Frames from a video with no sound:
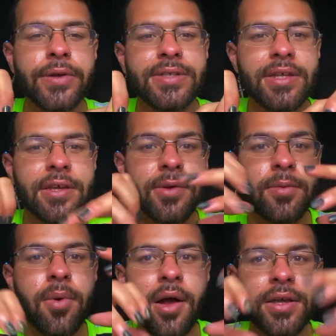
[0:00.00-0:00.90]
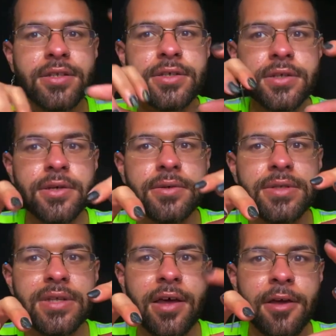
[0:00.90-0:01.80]
it's like you would walk into
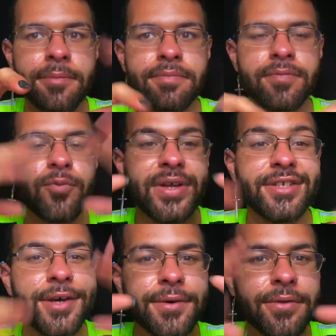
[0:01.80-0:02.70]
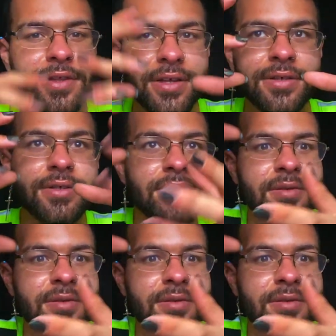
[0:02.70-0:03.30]
those um, wind tunnel things,